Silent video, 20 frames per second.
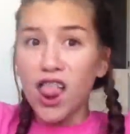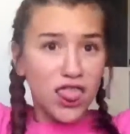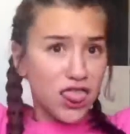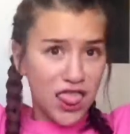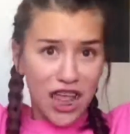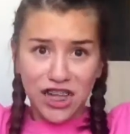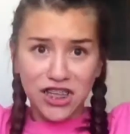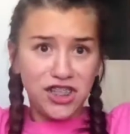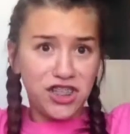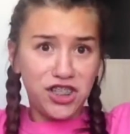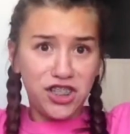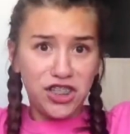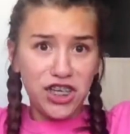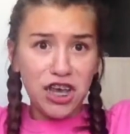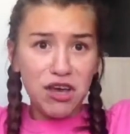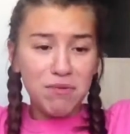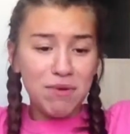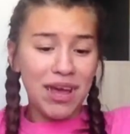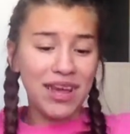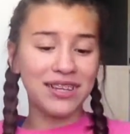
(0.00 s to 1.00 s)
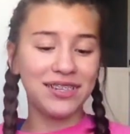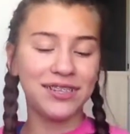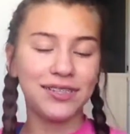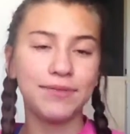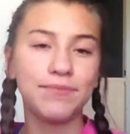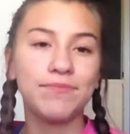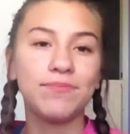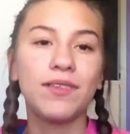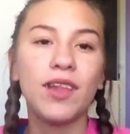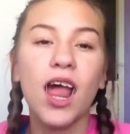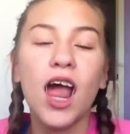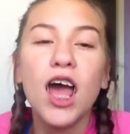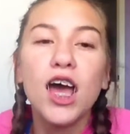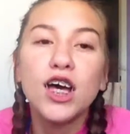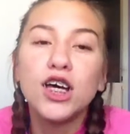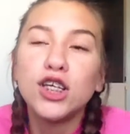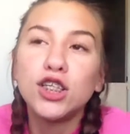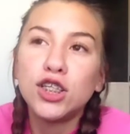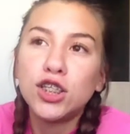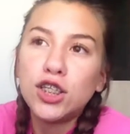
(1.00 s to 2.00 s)
Let's do it.
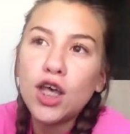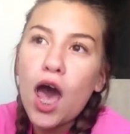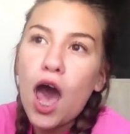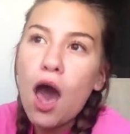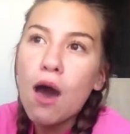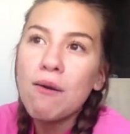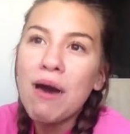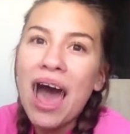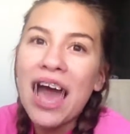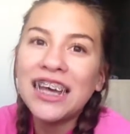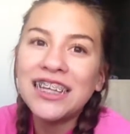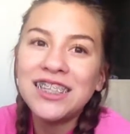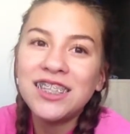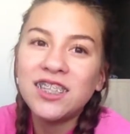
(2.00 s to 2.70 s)
So I